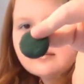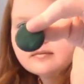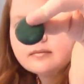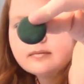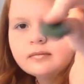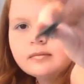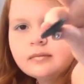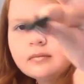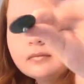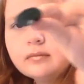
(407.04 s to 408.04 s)

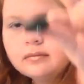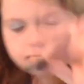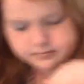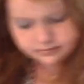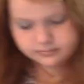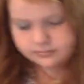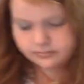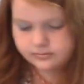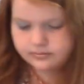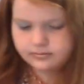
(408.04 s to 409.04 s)

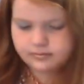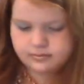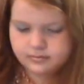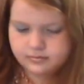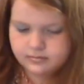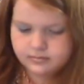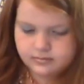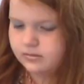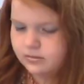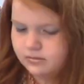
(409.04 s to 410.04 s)

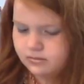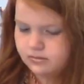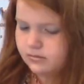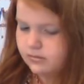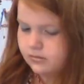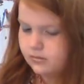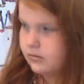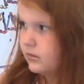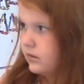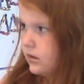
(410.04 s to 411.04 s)

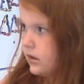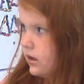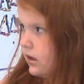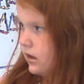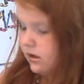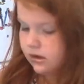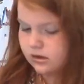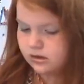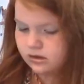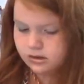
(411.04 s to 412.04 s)

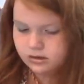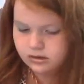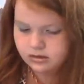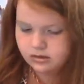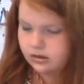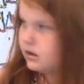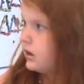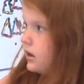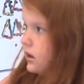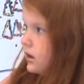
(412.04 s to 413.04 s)

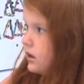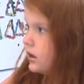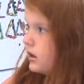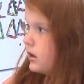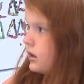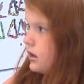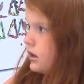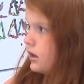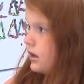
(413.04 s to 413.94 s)
(not speaking)